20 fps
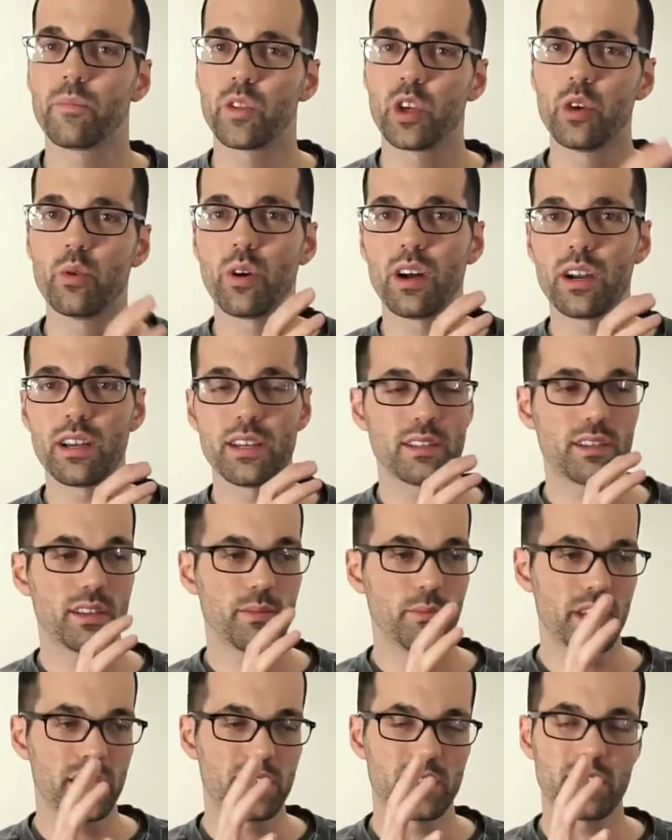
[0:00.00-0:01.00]
You want it to
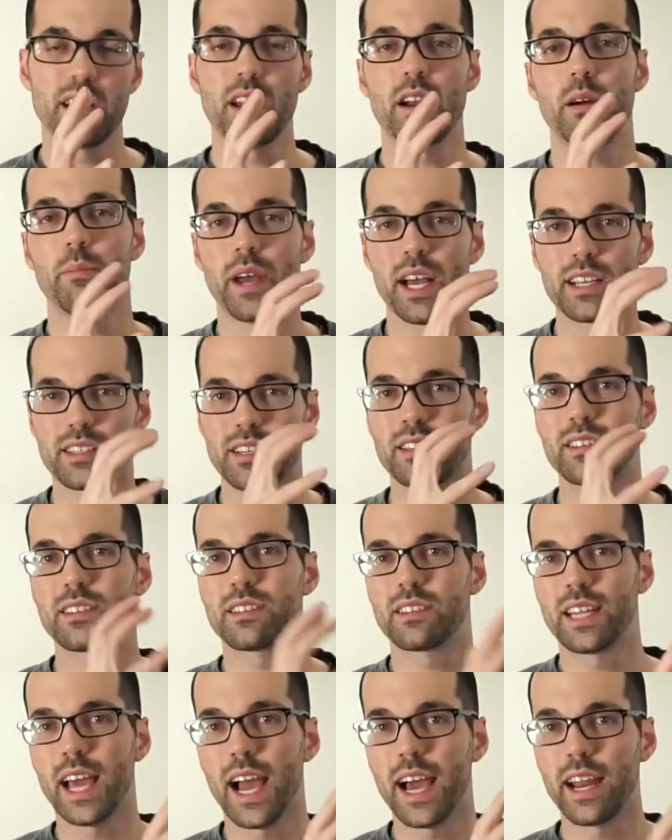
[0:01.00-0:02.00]
be set up as a
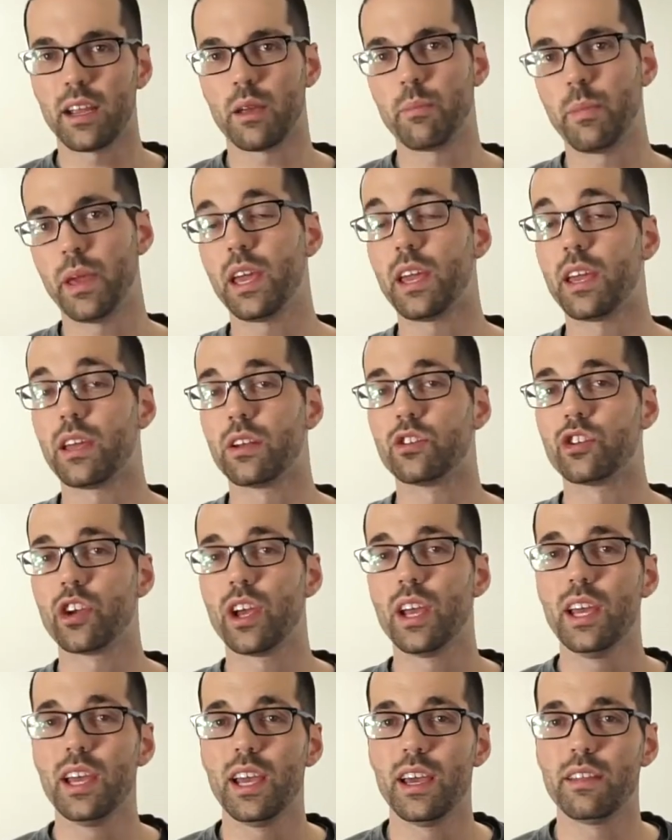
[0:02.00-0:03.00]
static page.
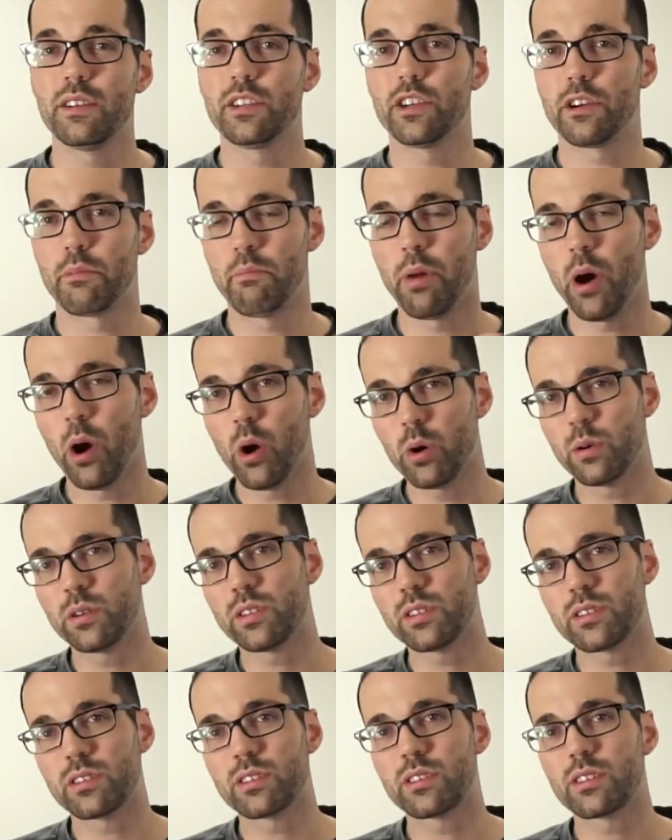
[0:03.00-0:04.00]
And then your
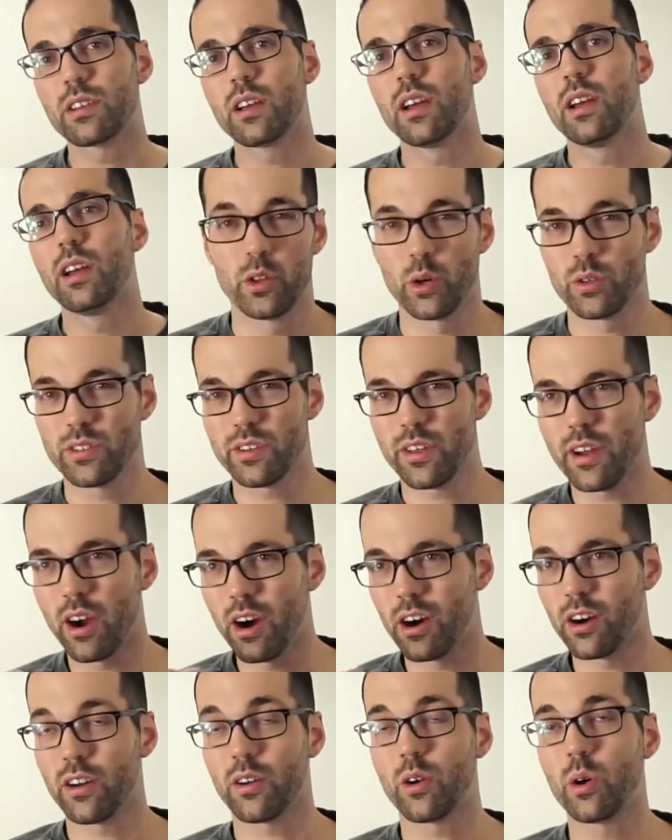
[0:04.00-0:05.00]
posts, those are the
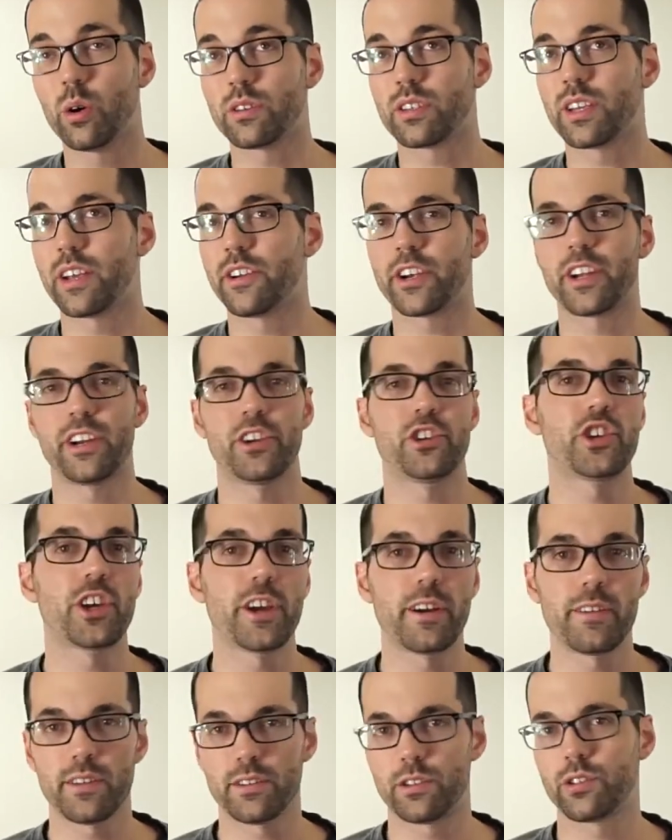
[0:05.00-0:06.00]
articles that you're going to
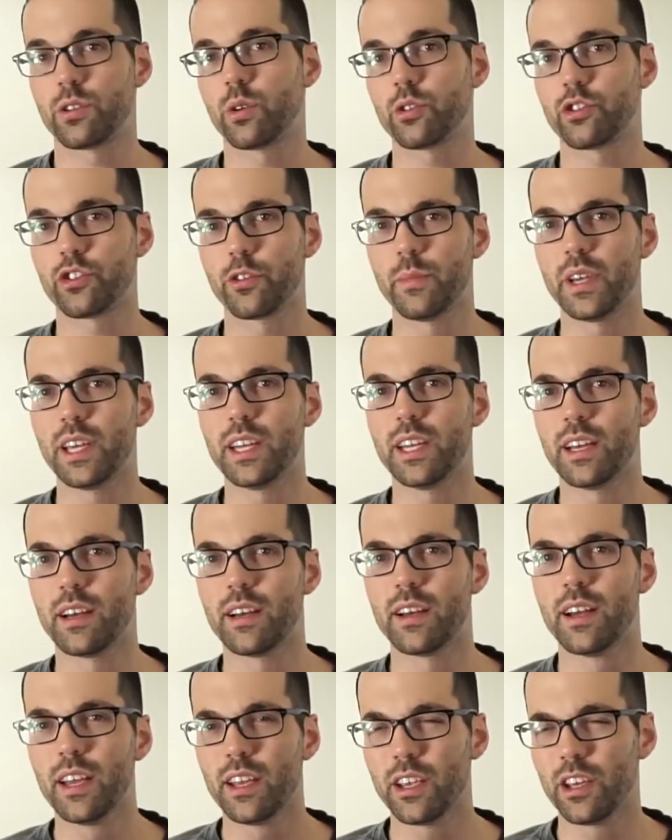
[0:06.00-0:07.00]
share on social
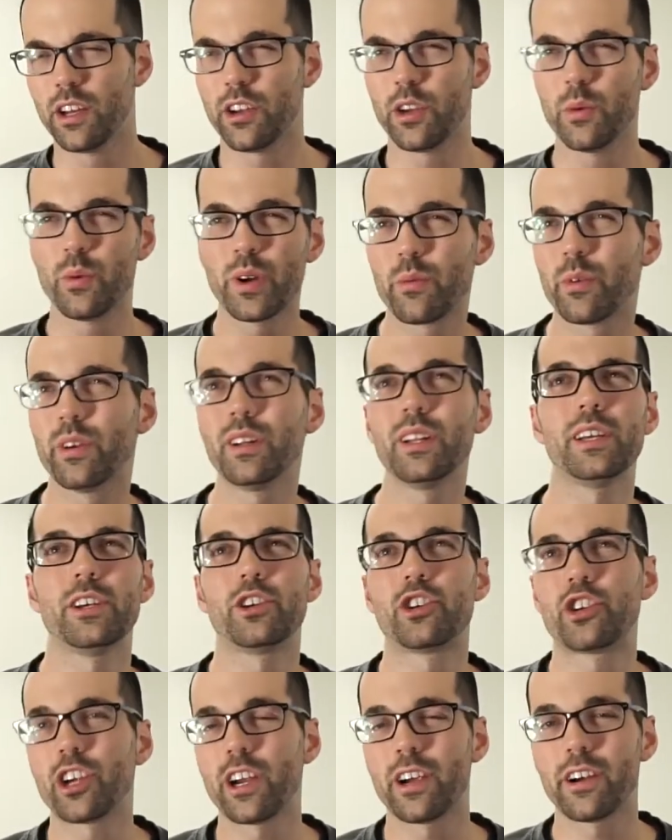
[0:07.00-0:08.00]
media. You know, you wouldn't really
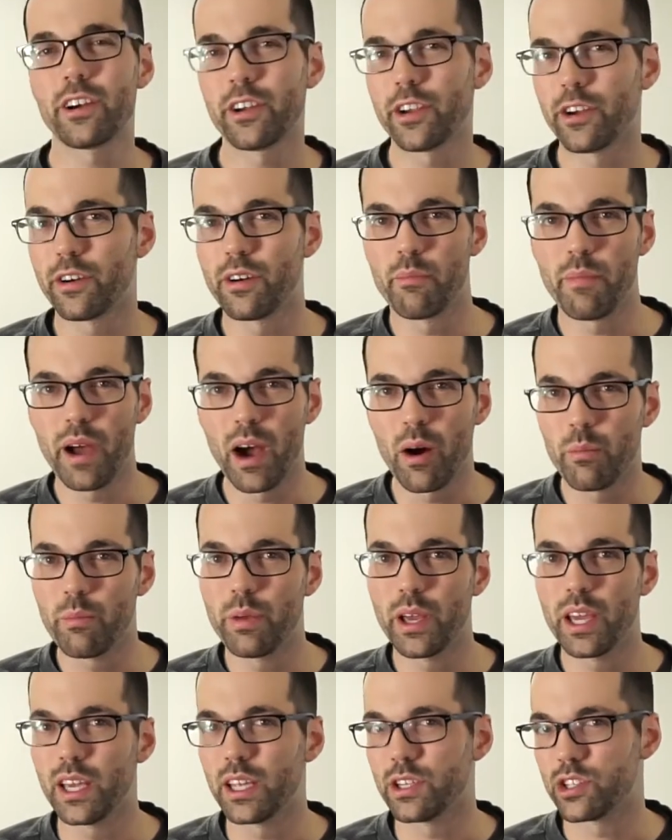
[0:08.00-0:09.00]
share your about
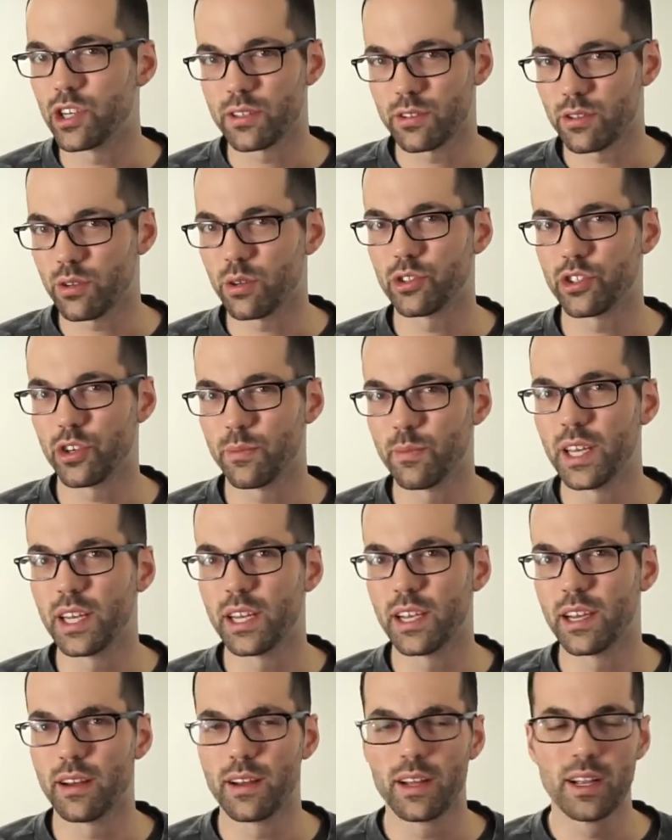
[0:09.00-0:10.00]
page on social
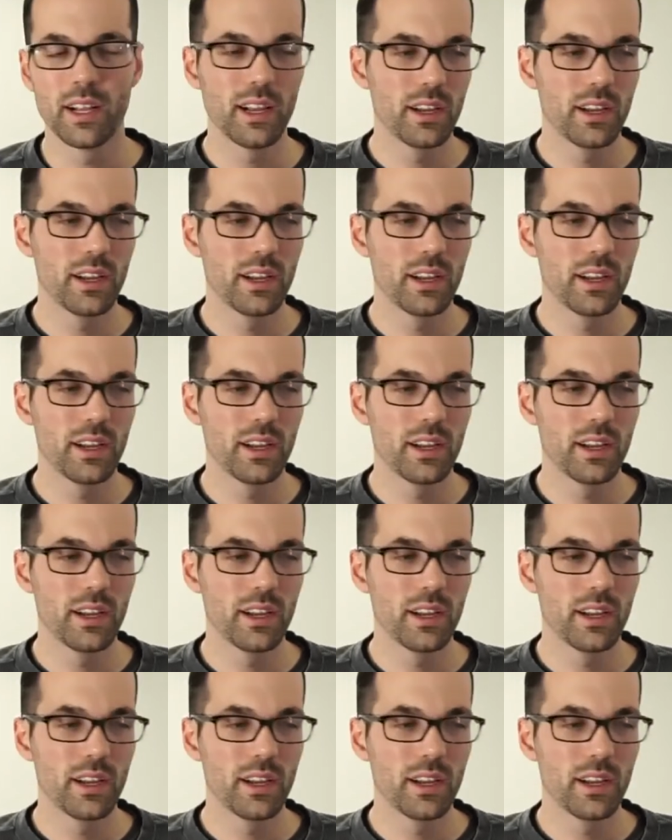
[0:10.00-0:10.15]
media.